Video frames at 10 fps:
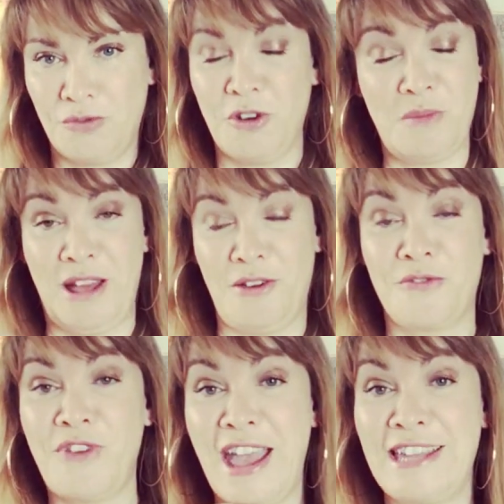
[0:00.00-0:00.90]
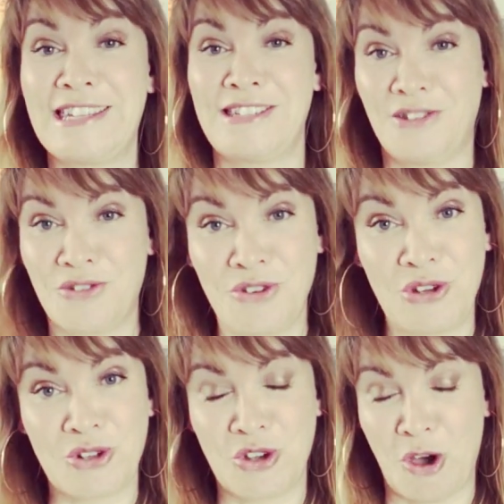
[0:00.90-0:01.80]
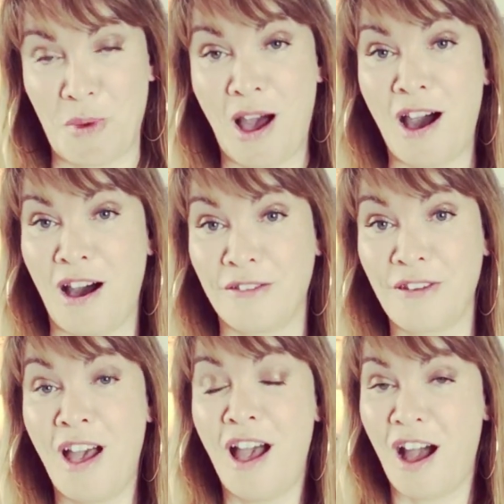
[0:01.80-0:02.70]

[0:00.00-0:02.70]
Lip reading: from like your face through your top half.